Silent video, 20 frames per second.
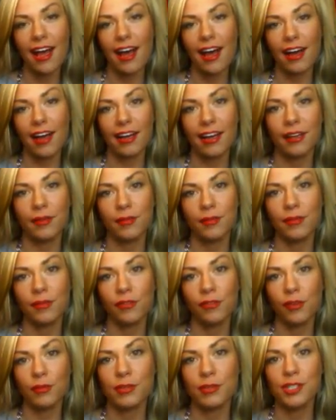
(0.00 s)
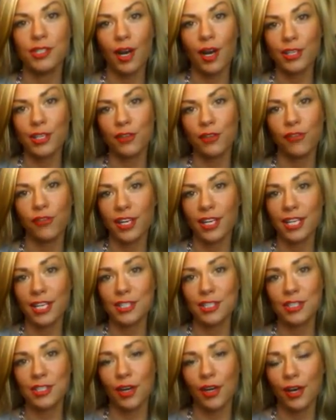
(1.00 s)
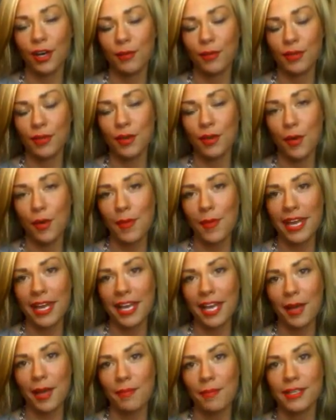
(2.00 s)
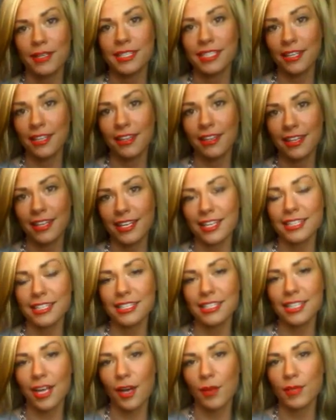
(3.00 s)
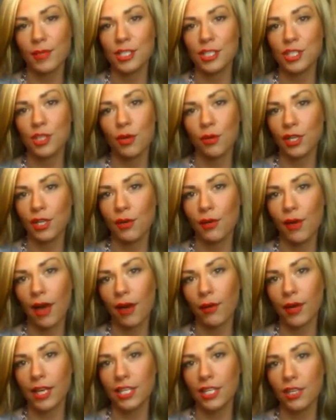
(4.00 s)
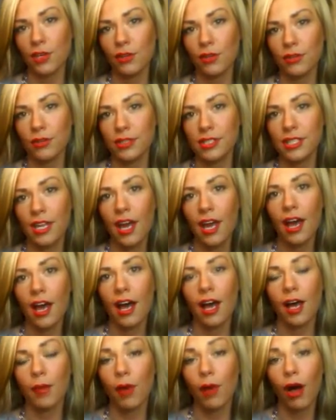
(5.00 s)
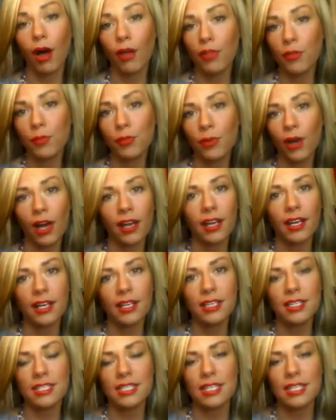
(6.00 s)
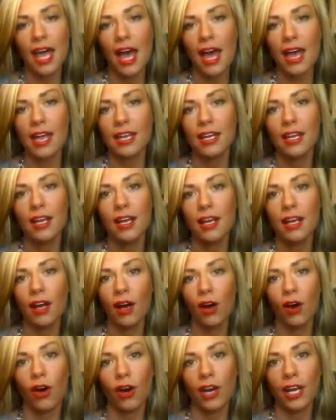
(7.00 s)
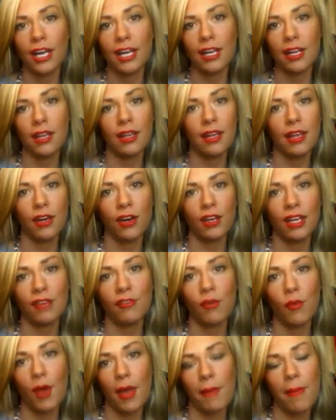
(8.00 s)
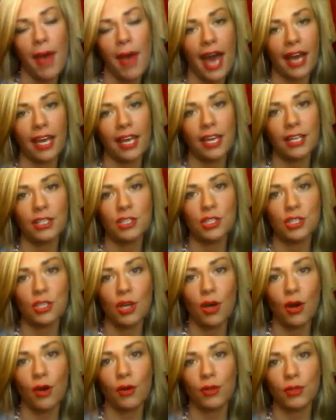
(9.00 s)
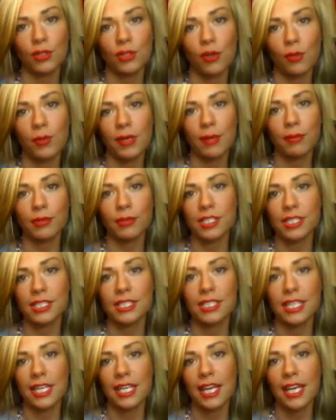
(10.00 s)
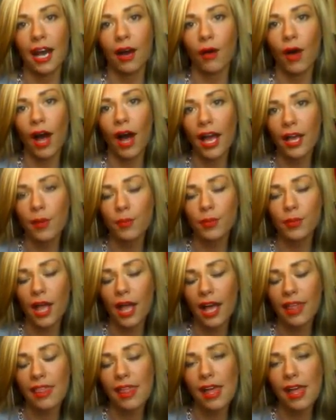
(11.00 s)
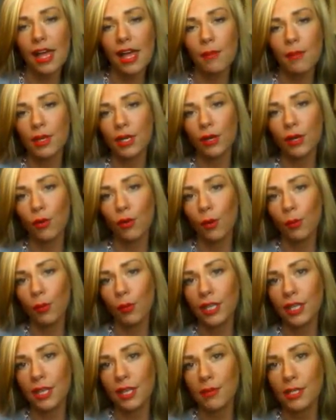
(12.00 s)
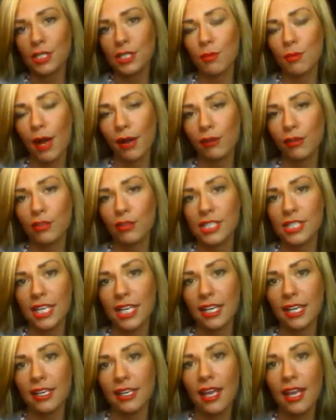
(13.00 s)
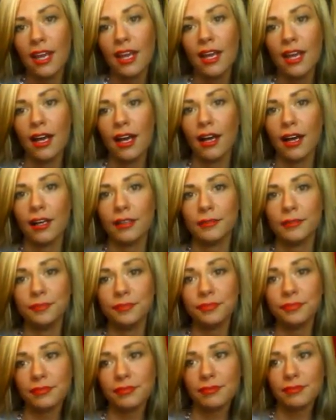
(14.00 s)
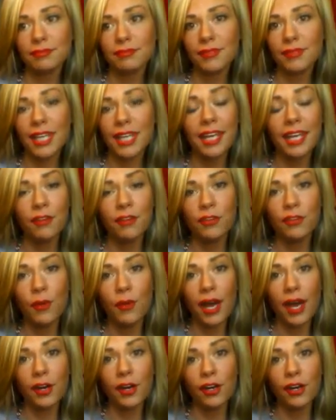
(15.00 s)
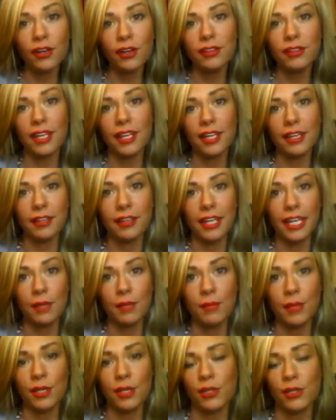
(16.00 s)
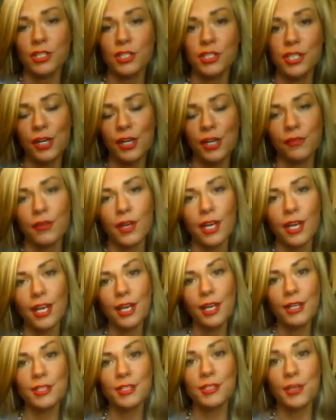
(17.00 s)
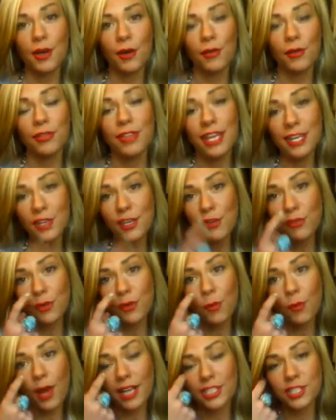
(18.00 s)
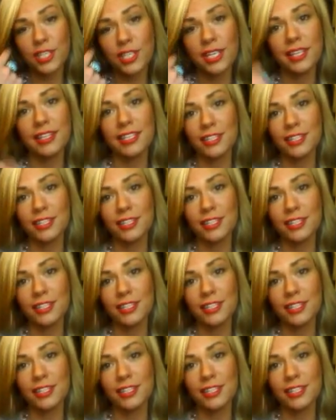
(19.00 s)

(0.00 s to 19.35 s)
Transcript: From start to finish, starting with no makeup until this, I'll be showing you how I use all the products that are in their giveaway package. So you'll be able to see how I apply them and incorporate them into my routine. And if you enter, then they can be yours too. So thank you for watching.